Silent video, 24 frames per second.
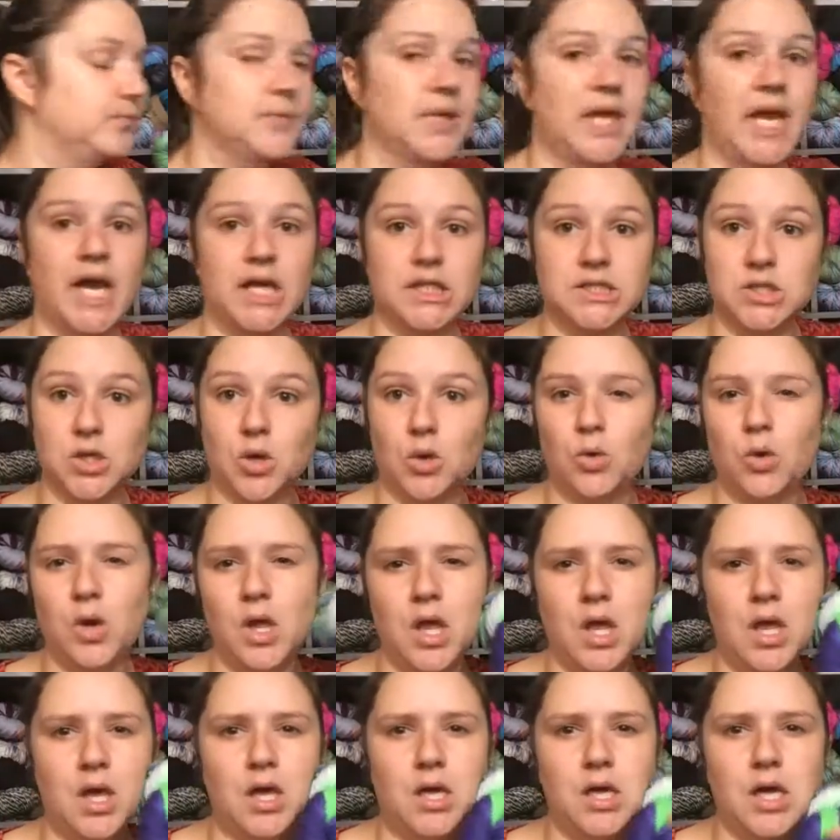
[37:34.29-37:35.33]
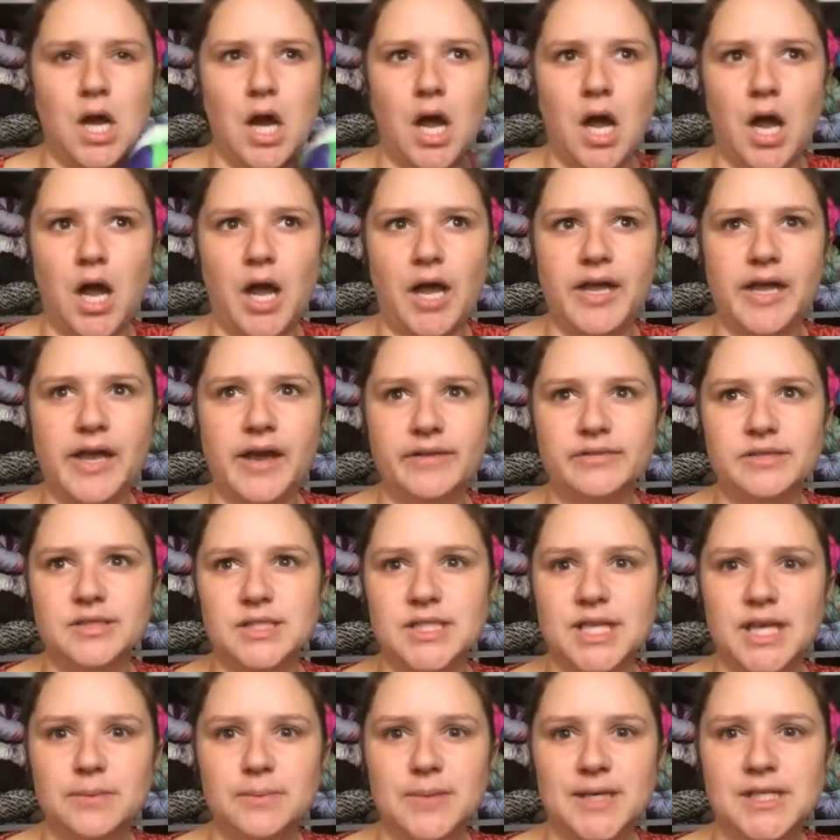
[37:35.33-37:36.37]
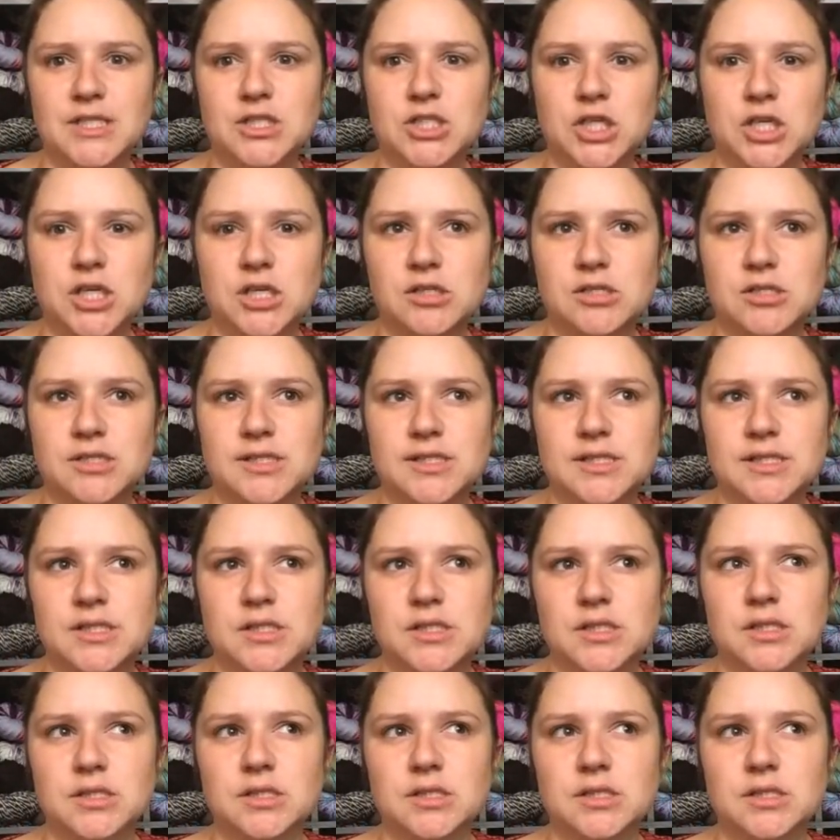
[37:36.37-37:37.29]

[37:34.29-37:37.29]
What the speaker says: Yeah, so I have to take pictures.